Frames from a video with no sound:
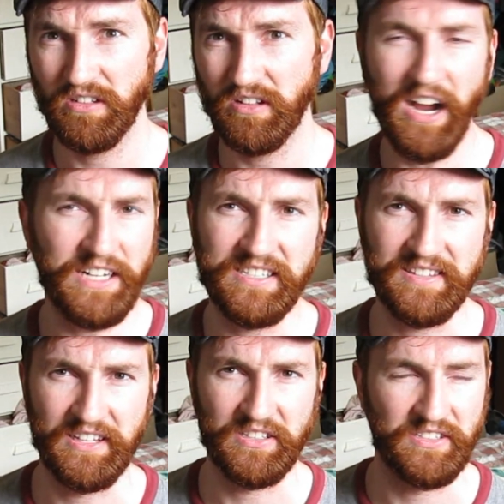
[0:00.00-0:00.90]
I just
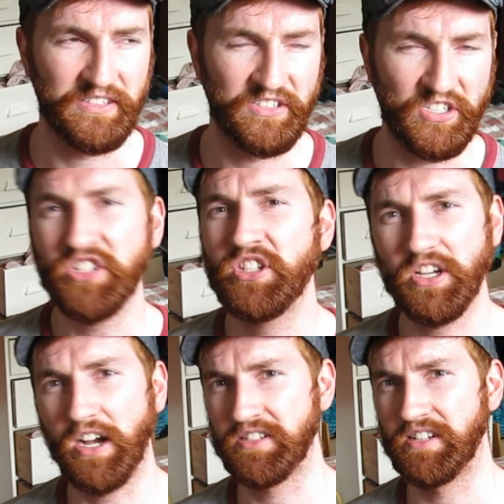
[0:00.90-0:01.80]
think it's
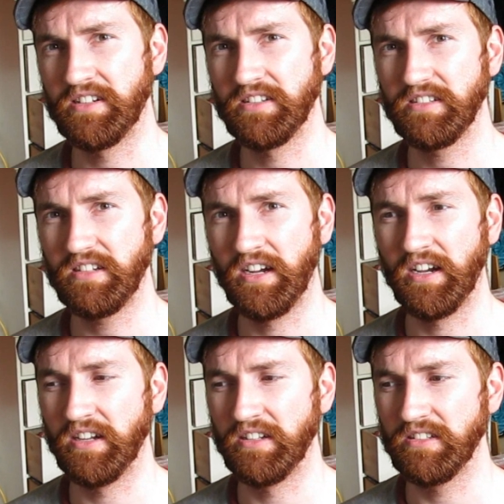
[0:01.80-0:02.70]
disgusting,
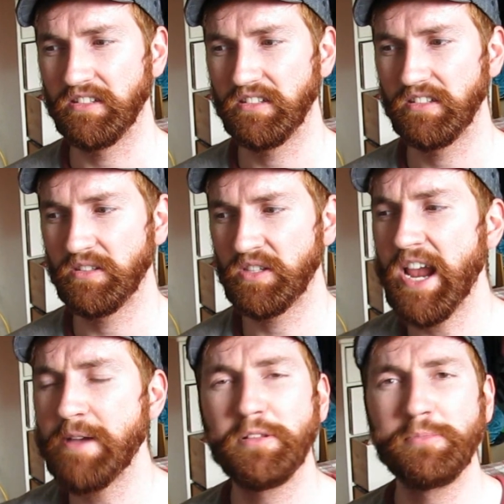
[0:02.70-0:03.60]
and it's
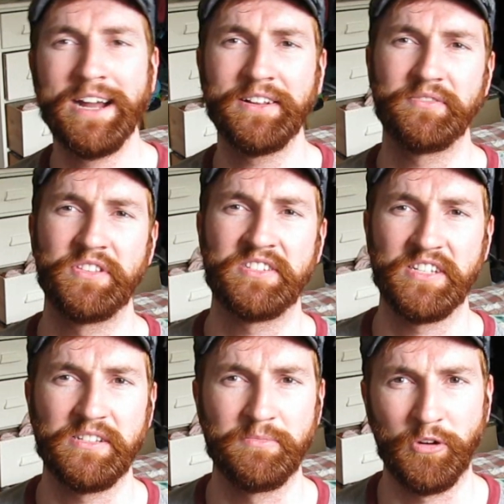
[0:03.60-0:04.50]
emblematic of the
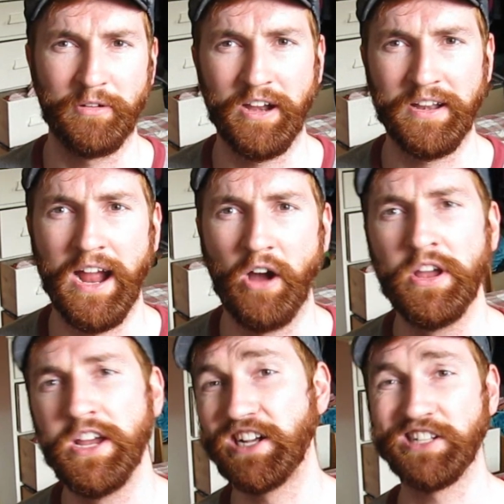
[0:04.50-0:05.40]
system we're in right now.
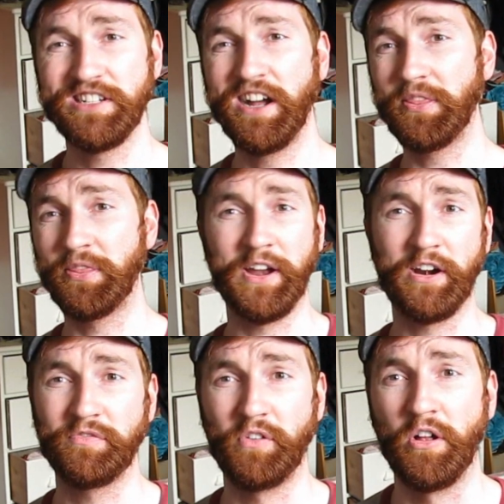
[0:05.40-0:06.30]
It's not their
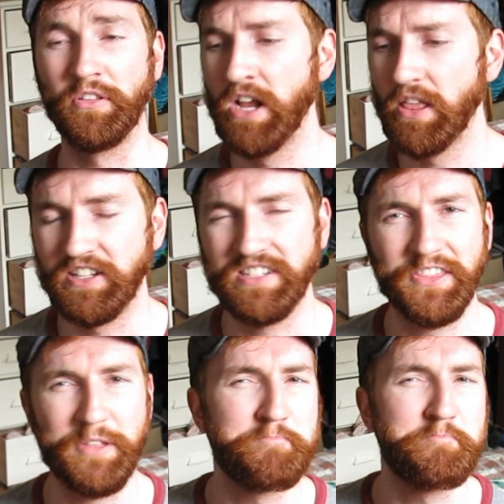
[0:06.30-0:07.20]
fault. It's not
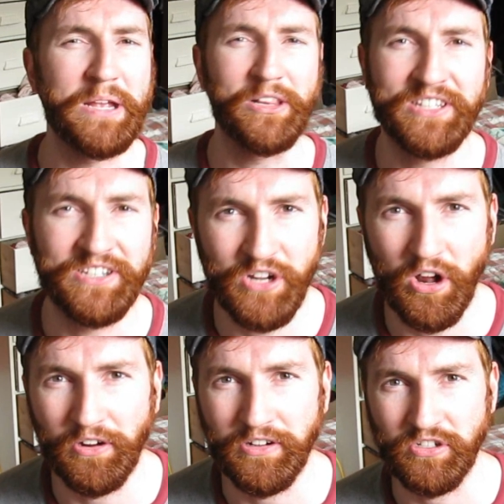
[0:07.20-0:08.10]
the
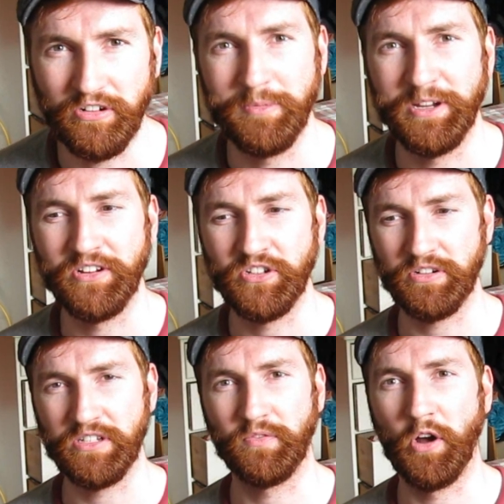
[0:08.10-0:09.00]
billion-dollar streaming
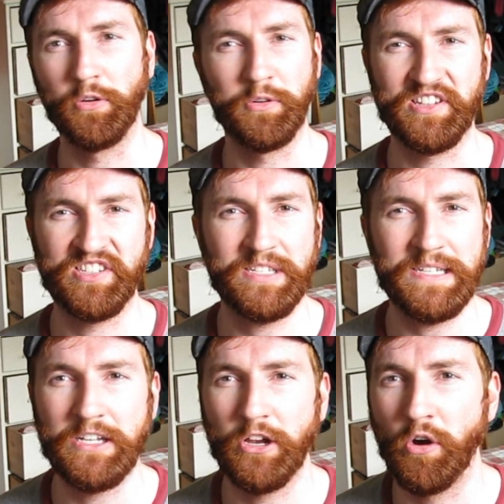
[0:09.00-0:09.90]
industry's fault, or the
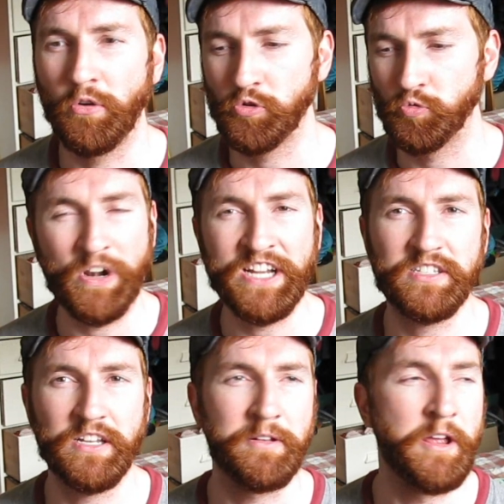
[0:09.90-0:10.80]
CEO who rakes
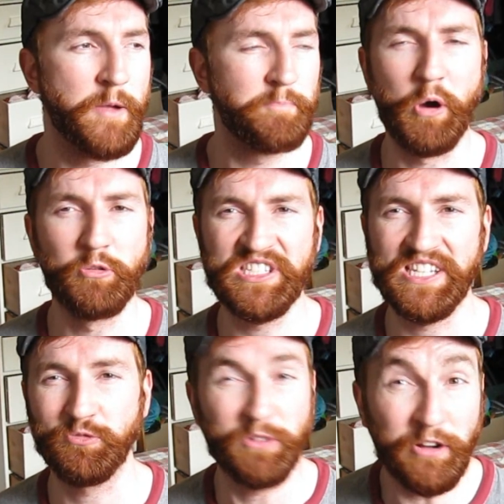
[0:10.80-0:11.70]
in
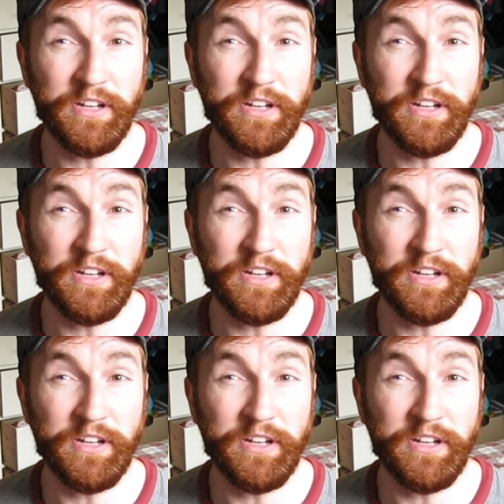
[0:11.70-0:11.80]
bonuses without